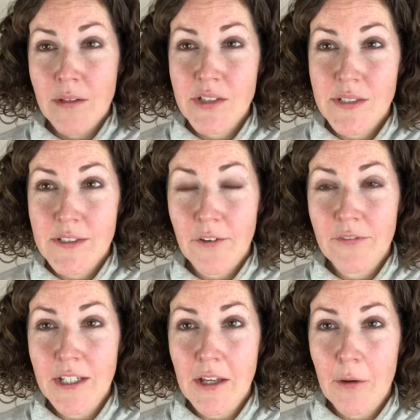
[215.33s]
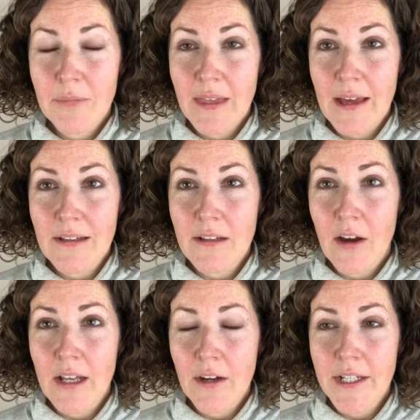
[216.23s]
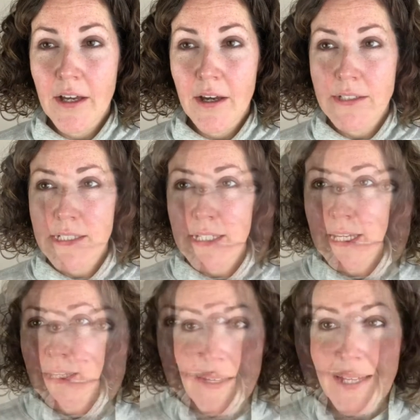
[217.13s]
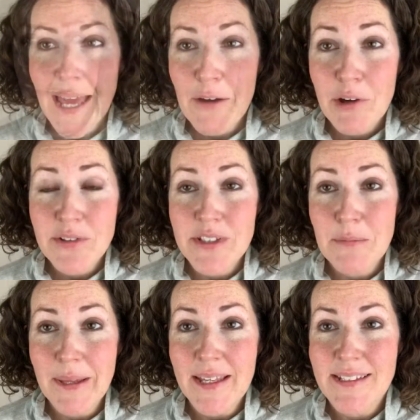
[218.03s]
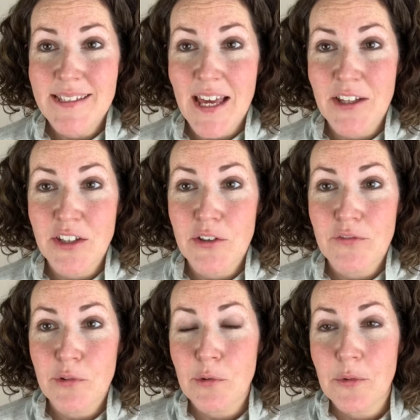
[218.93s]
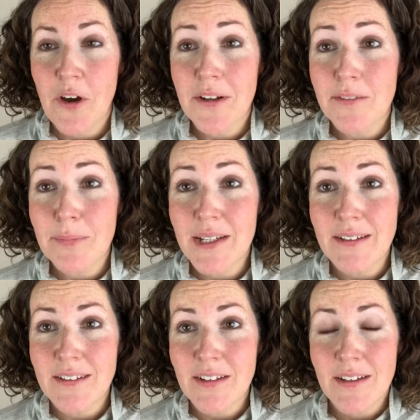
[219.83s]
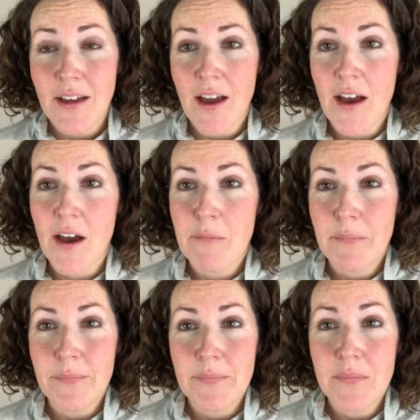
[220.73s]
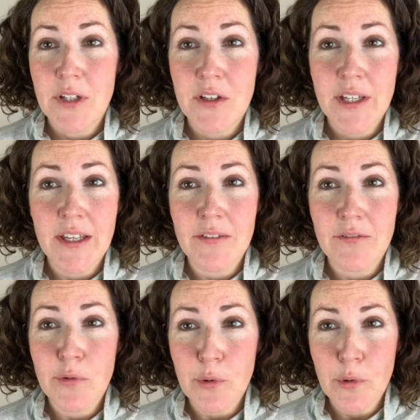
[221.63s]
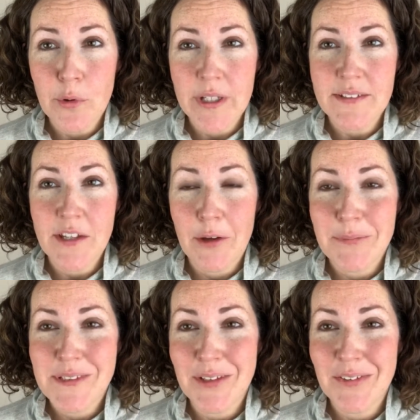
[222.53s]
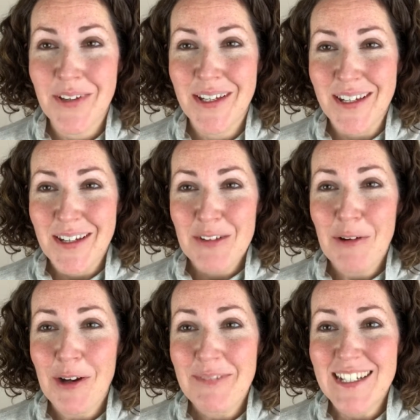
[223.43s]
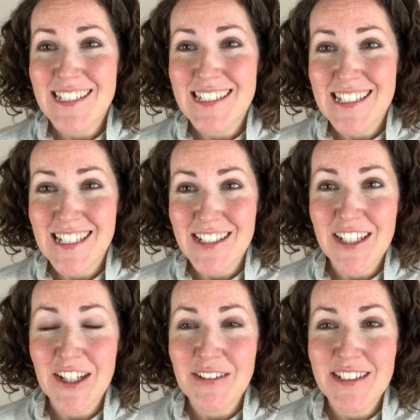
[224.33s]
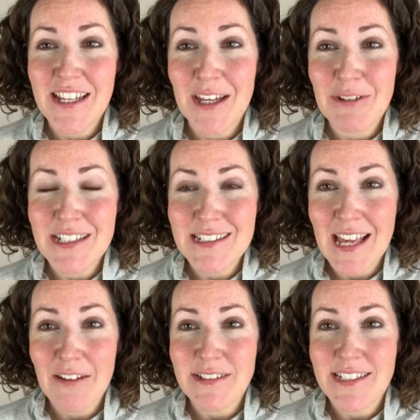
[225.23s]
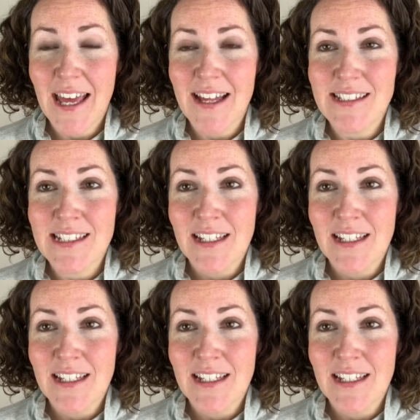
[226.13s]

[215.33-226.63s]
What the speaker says: Just softening up that eyeliner underneath. So now onto the bit that you've all kind of been looking for in terms of what I'm actually teaching you today, which is how to get